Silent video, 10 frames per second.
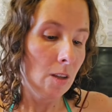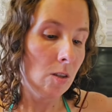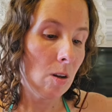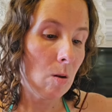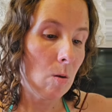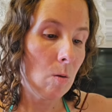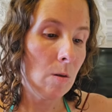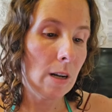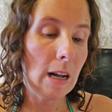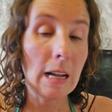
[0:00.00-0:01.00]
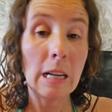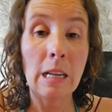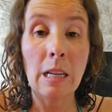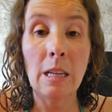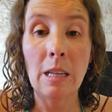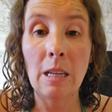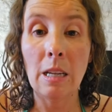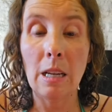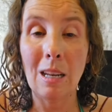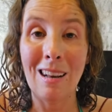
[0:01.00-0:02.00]
So,
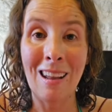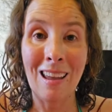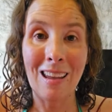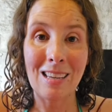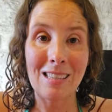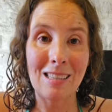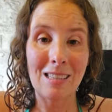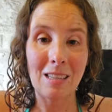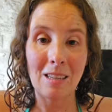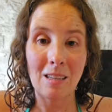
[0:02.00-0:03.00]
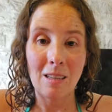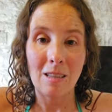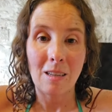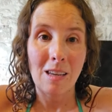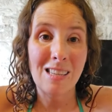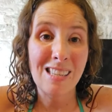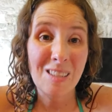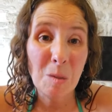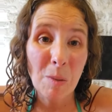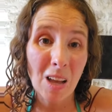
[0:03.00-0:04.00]
next, is it
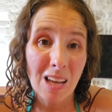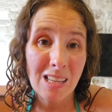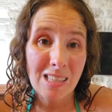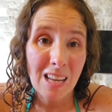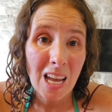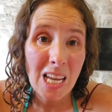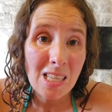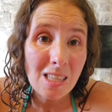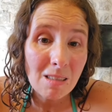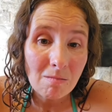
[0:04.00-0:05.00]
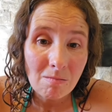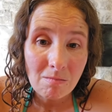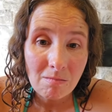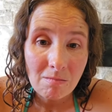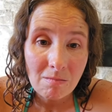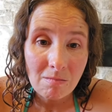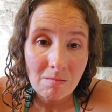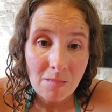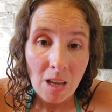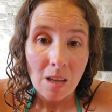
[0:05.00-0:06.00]
still paused, guys?
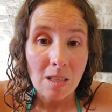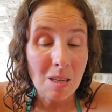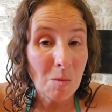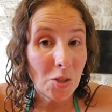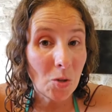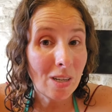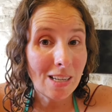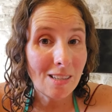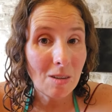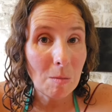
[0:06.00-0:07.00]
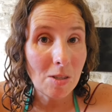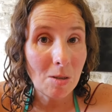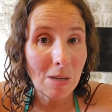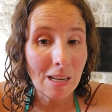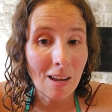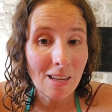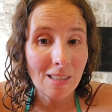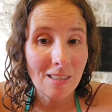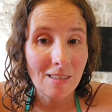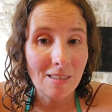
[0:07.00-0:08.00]
Someone joined, so I'm assuming
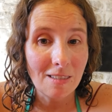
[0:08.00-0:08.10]
not.